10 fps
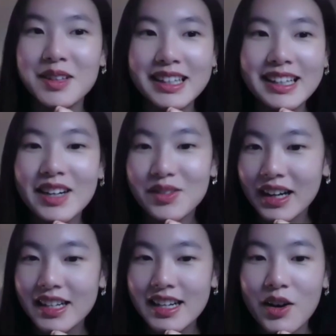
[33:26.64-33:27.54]
I'm looking at it
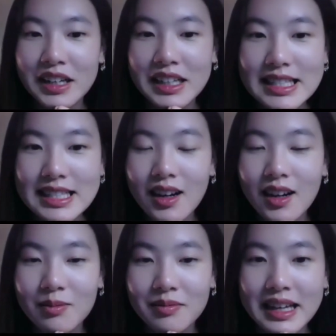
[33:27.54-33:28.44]
right now, and it's
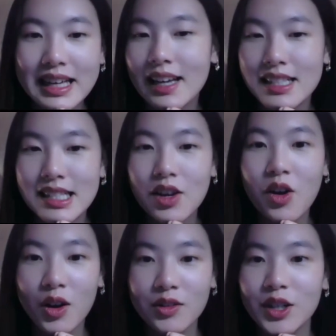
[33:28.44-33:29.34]
I guess it's a
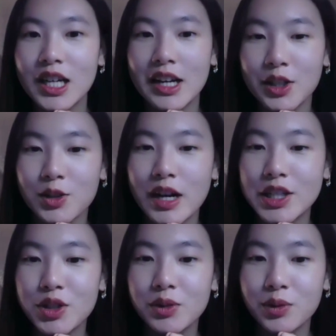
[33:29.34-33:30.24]
Harvard
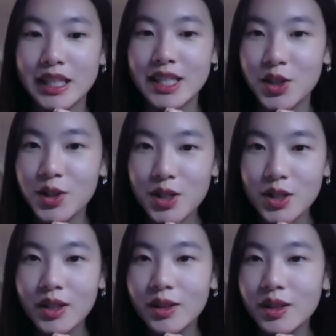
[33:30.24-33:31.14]
undergraduate research
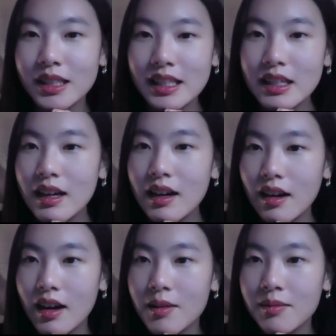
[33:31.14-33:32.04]
journal.
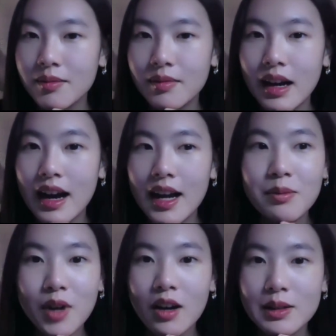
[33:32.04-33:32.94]
I
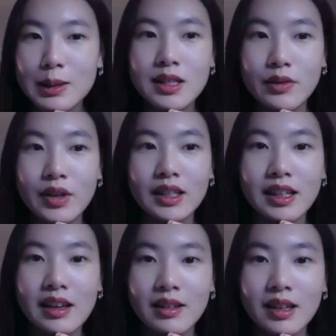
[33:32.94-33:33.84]
am not
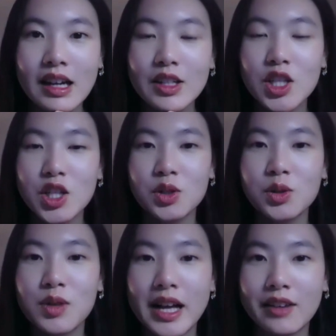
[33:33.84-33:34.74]
specifically
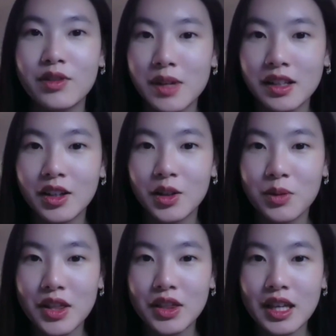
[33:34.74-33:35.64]
too like familiar
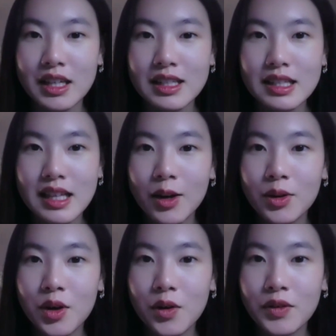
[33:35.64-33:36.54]
with this. I
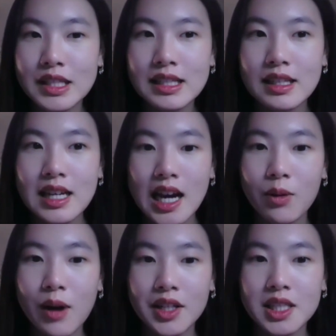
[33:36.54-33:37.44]
don't know if it's
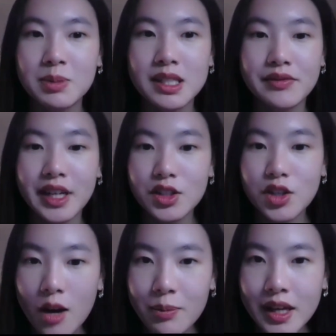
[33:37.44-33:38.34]
around a specific
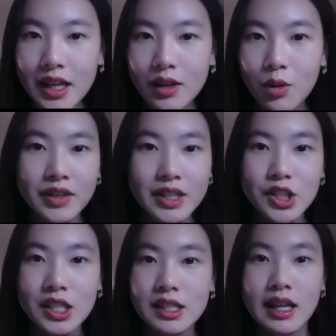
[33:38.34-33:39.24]
topic or if it's
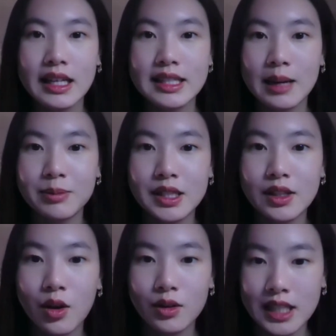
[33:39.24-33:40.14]
just accepts
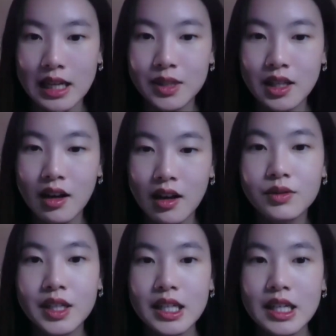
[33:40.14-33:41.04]
all types of
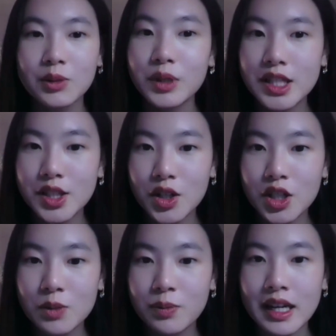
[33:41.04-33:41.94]

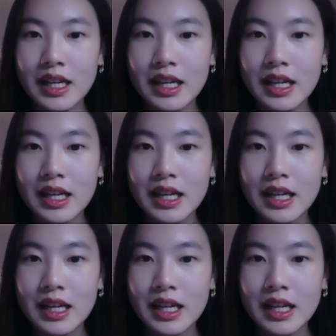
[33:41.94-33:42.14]
research,